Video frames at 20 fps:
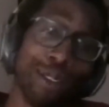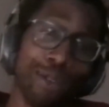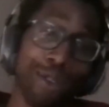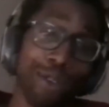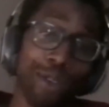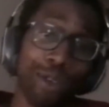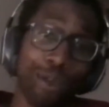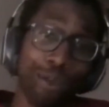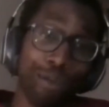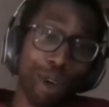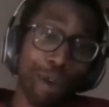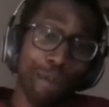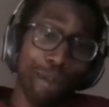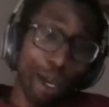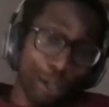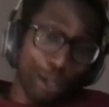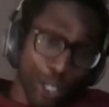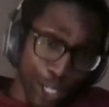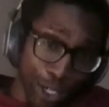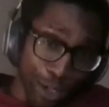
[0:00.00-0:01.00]
through
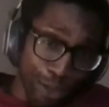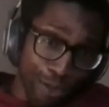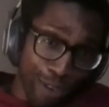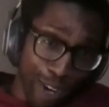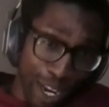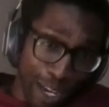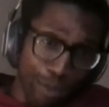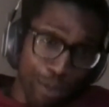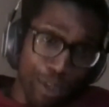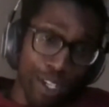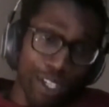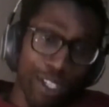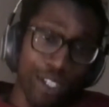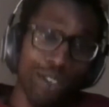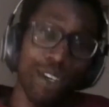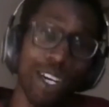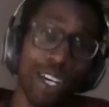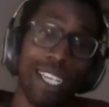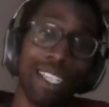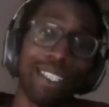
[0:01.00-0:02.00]
promotion frameworks,
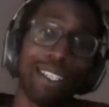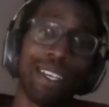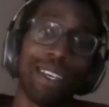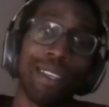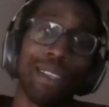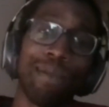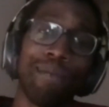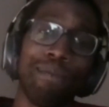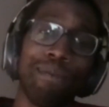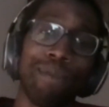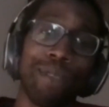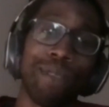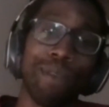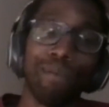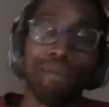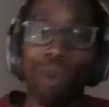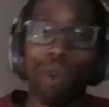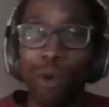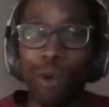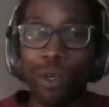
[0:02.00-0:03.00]
right? So the
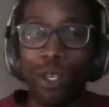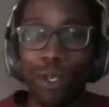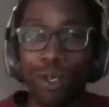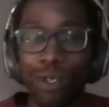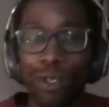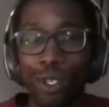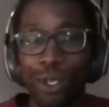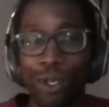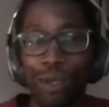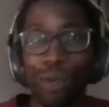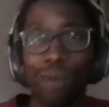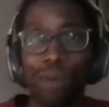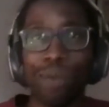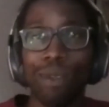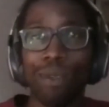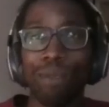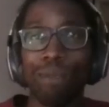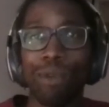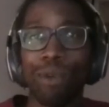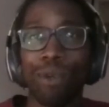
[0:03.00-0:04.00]
more you do,
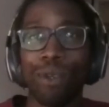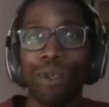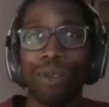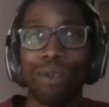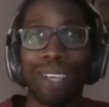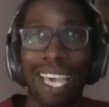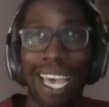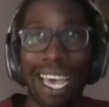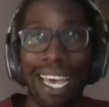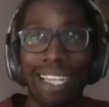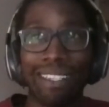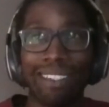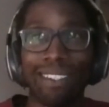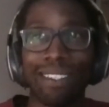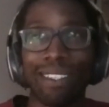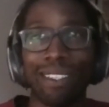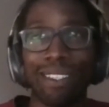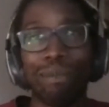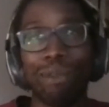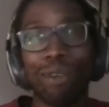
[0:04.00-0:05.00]
the more you get,
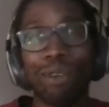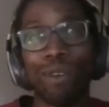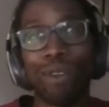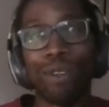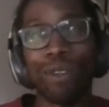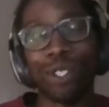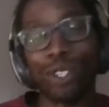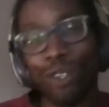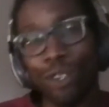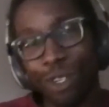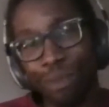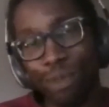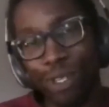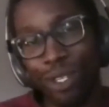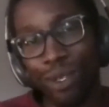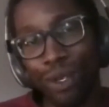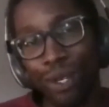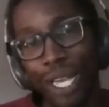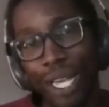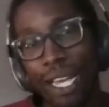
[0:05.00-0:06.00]
and the more autonomy
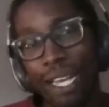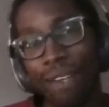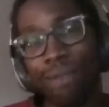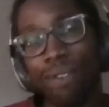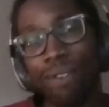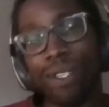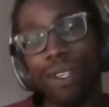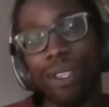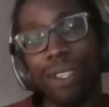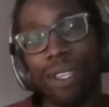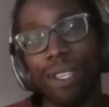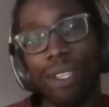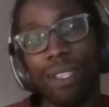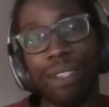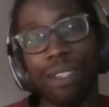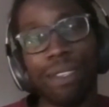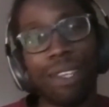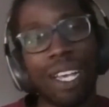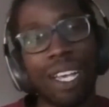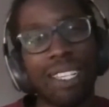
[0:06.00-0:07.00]
you have. So I think
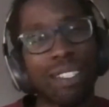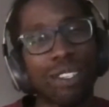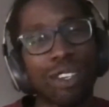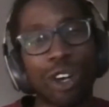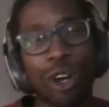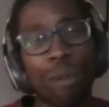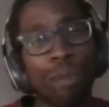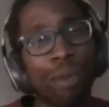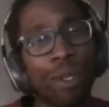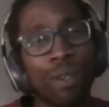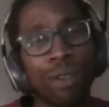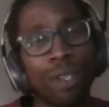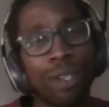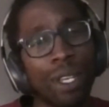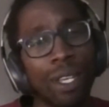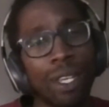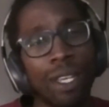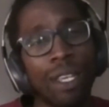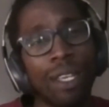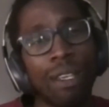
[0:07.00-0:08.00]
that's common
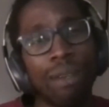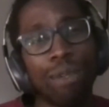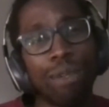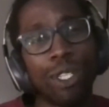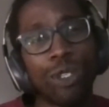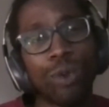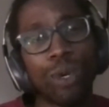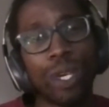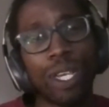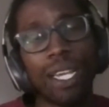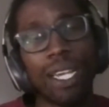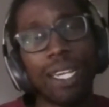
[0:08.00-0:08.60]
between